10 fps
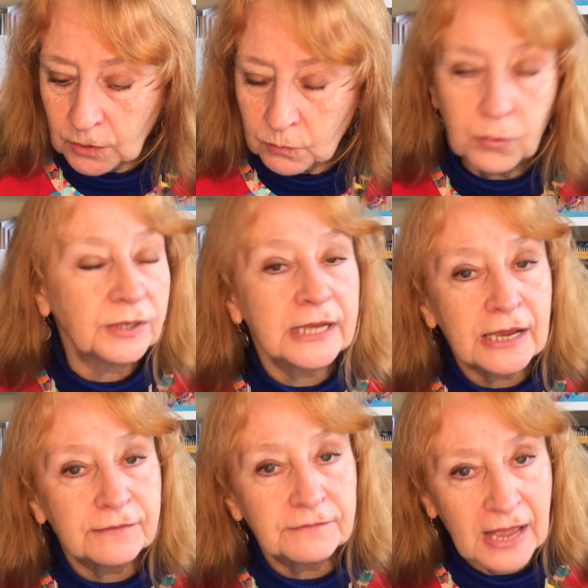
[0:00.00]
what I
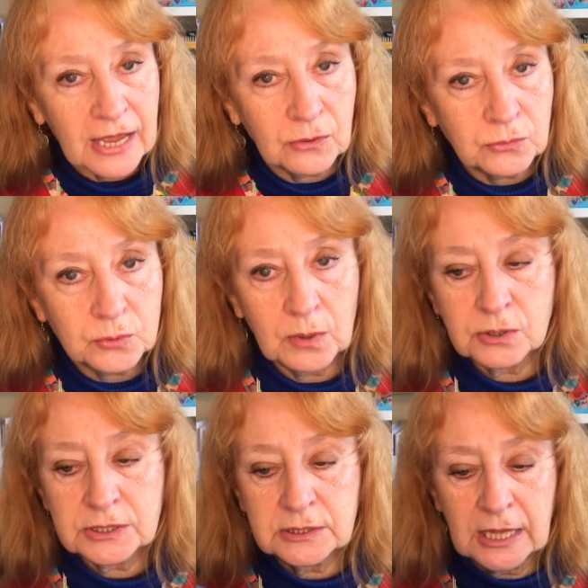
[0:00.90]
found
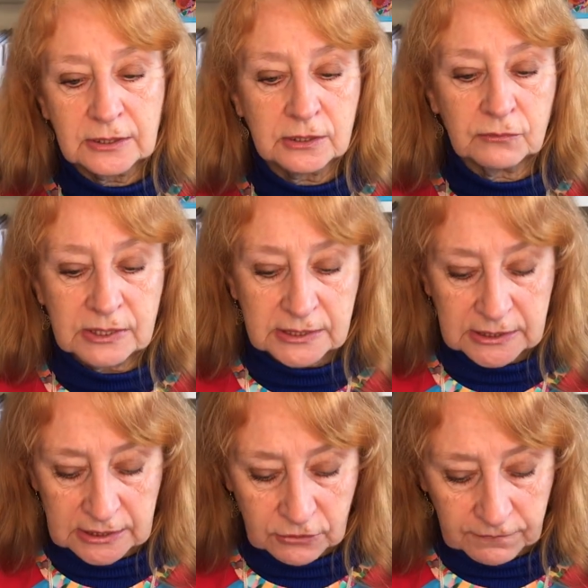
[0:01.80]
was that there isn't
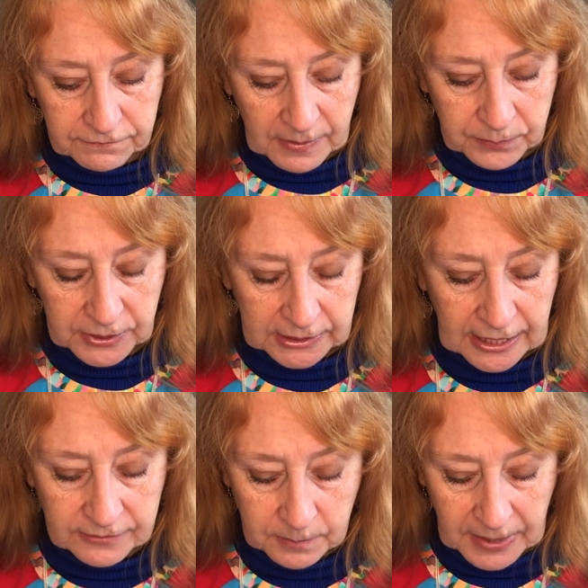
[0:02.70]
enough fabric
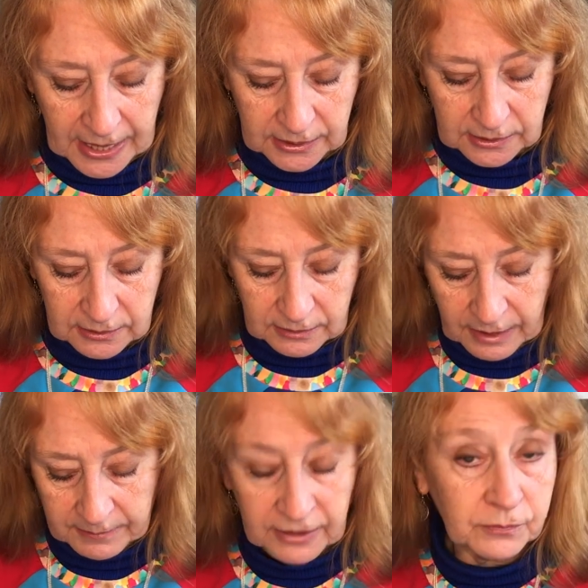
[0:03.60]
at the back. I
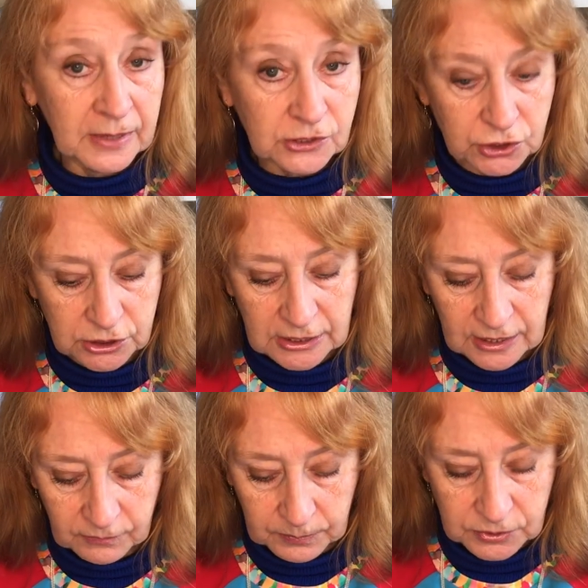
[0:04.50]
may have mentioned I
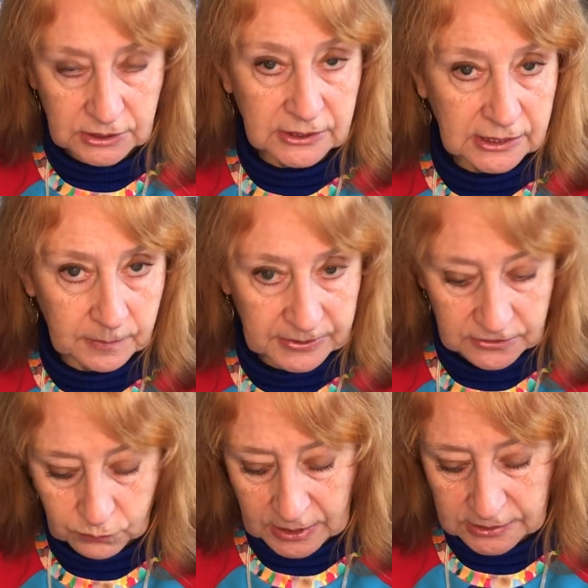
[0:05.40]
have put a little bit
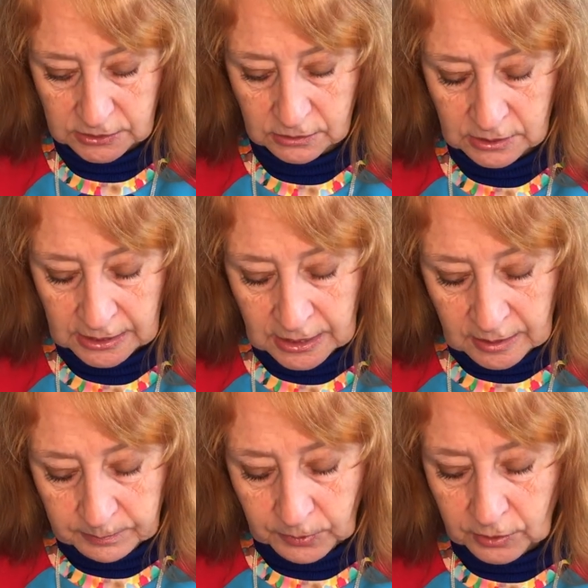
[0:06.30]
of weight on,
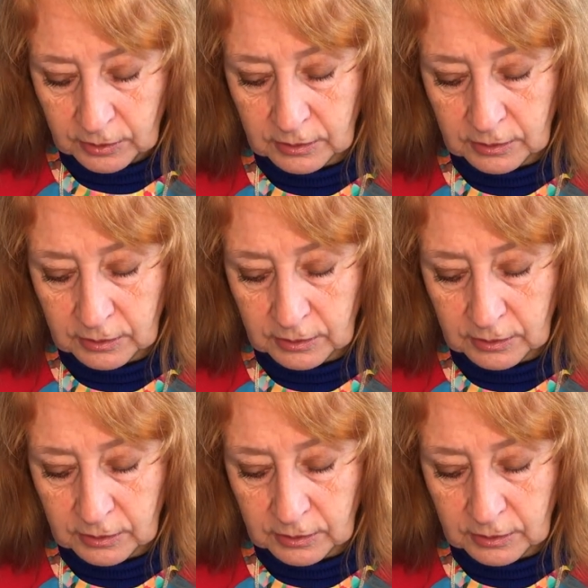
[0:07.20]
but